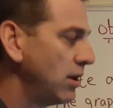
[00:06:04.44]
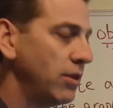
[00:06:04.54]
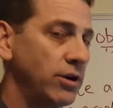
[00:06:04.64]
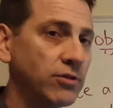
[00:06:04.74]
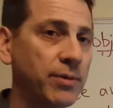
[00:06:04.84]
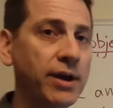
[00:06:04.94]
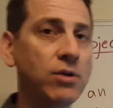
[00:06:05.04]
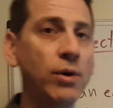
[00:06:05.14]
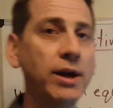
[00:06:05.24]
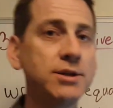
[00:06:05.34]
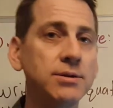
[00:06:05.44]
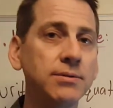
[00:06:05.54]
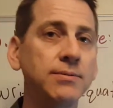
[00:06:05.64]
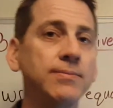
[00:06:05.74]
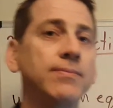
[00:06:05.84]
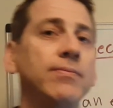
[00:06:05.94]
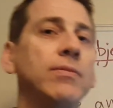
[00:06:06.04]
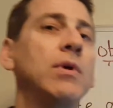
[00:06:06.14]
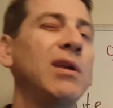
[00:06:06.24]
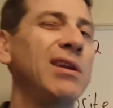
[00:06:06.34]
There's my equation.
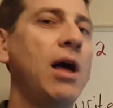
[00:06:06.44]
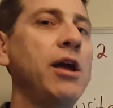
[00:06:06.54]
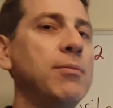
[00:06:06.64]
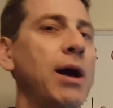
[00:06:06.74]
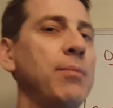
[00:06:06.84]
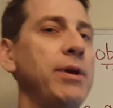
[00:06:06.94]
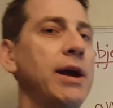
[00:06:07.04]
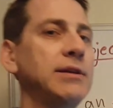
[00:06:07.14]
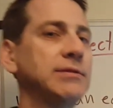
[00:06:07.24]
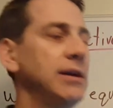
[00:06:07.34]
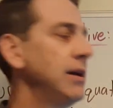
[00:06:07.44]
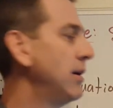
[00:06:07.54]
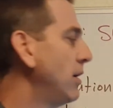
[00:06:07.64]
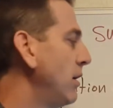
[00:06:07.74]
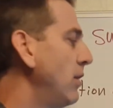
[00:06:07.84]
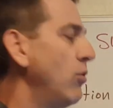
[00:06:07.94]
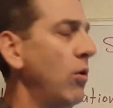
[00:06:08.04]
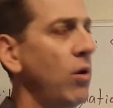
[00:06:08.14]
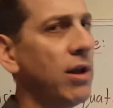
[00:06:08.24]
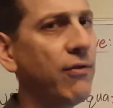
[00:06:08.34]
Now you might be asking, well,
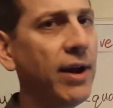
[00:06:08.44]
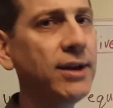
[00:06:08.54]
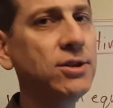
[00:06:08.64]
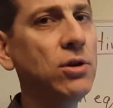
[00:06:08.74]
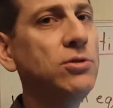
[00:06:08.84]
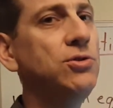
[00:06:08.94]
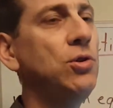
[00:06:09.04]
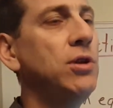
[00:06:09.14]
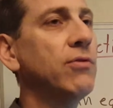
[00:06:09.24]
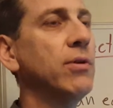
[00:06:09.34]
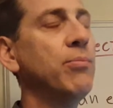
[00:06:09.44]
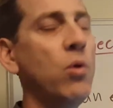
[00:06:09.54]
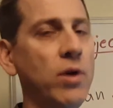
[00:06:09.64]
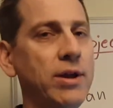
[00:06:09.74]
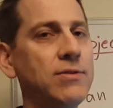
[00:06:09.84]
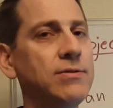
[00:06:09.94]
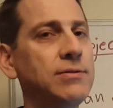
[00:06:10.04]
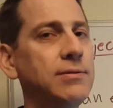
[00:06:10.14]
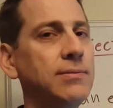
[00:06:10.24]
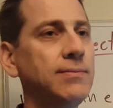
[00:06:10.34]
what if I chose 2 different points?
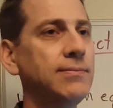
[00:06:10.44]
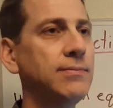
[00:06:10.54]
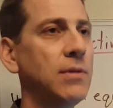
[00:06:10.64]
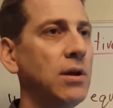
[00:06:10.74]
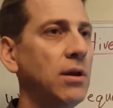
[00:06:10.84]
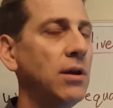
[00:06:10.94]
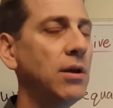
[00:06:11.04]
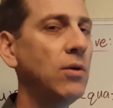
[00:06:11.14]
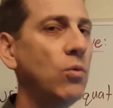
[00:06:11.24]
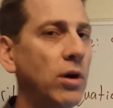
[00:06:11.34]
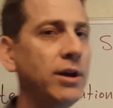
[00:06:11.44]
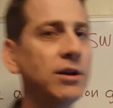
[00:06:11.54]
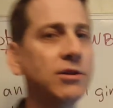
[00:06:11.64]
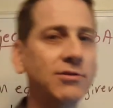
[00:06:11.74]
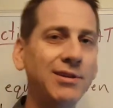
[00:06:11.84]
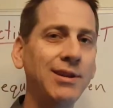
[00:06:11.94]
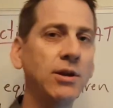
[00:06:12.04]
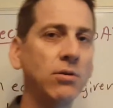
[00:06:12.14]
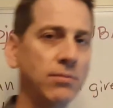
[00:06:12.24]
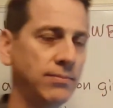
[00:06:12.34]
Well, here's the
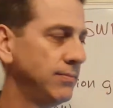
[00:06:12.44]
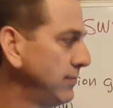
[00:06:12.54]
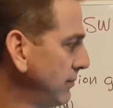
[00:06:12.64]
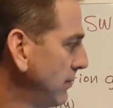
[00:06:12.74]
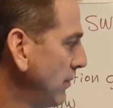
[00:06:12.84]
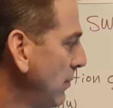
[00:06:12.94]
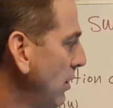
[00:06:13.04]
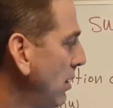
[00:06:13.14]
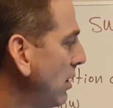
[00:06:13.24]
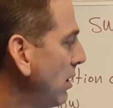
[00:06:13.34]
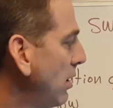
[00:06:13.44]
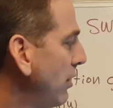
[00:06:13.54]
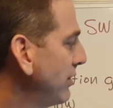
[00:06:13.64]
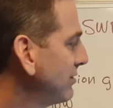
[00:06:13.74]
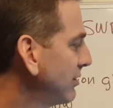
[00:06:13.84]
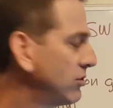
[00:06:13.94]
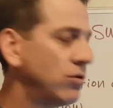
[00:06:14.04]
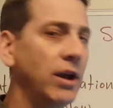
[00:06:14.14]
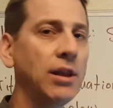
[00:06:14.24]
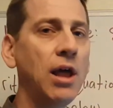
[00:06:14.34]
deal. This is a
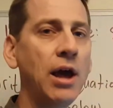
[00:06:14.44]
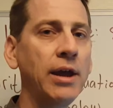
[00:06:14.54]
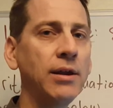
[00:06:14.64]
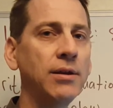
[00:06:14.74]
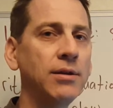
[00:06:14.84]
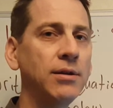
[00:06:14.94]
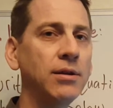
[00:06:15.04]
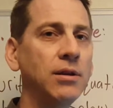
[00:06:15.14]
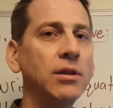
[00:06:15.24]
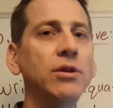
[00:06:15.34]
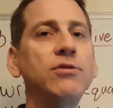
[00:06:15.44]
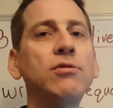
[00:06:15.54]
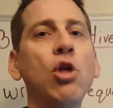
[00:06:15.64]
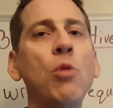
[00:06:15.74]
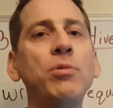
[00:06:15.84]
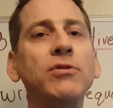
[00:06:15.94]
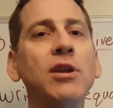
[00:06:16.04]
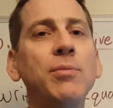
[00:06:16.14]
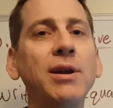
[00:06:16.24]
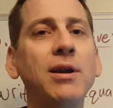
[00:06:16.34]
straight line. The slope is going
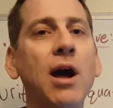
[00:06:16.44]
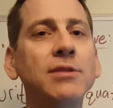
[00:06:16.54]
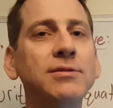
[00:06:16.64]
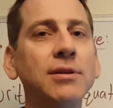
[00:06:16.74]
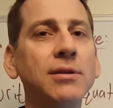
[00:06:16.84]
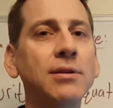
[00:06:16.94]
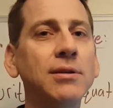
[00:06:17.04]
to be constant